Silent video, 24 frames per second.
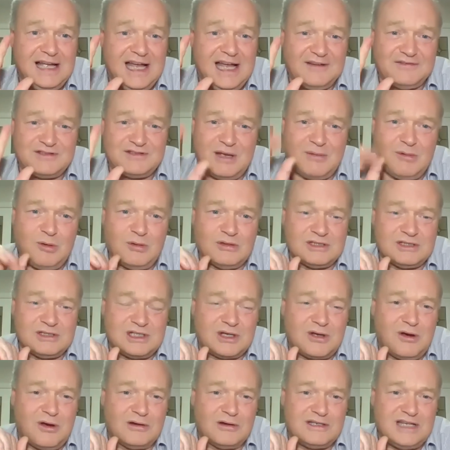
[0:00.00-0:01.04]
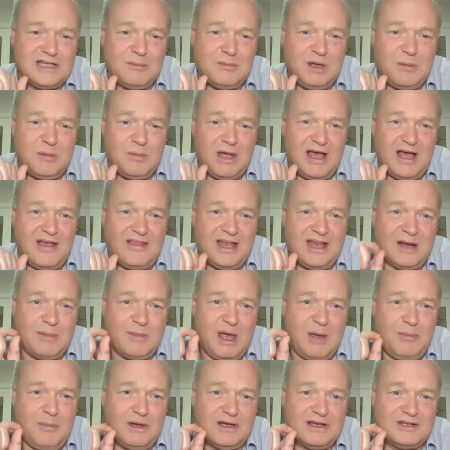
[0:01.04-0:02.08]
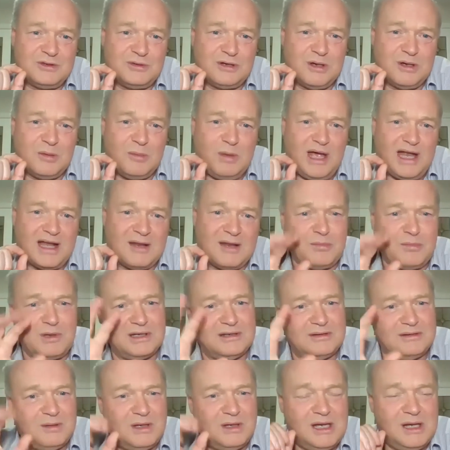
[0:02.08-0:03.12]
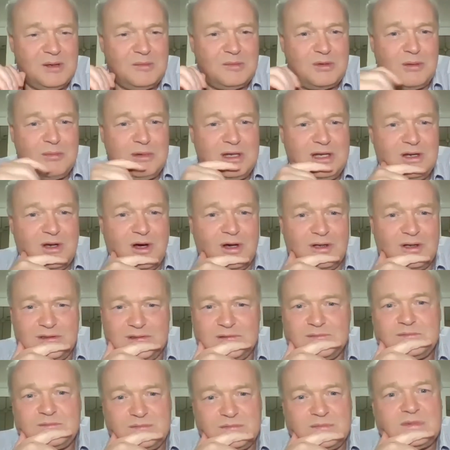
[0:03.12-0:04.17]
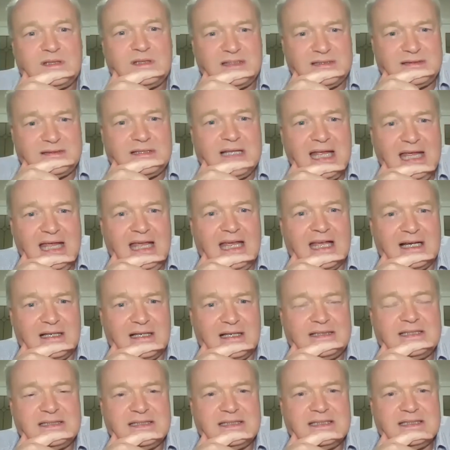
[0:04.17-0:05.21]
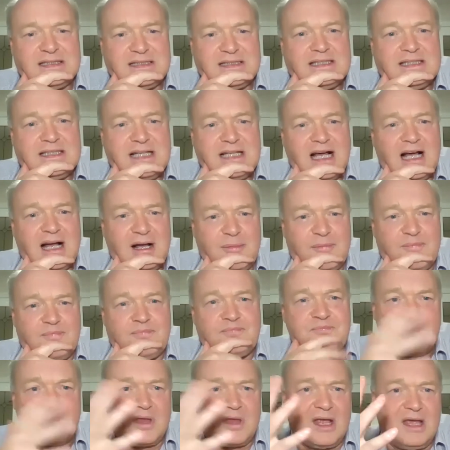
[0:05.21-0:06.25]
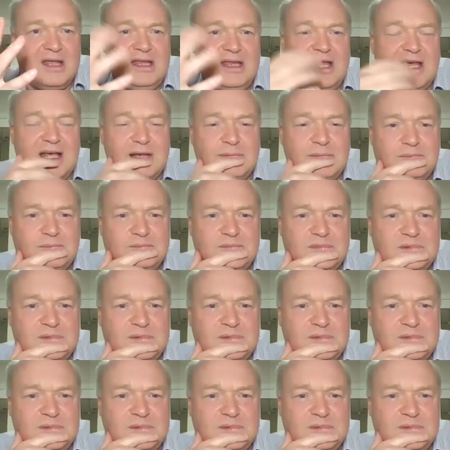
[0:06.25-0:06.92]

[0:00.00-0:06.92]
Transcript: And if someone wants to contact me about that, I'm happy to talk about it, but probably not here. Yeah. Yeah.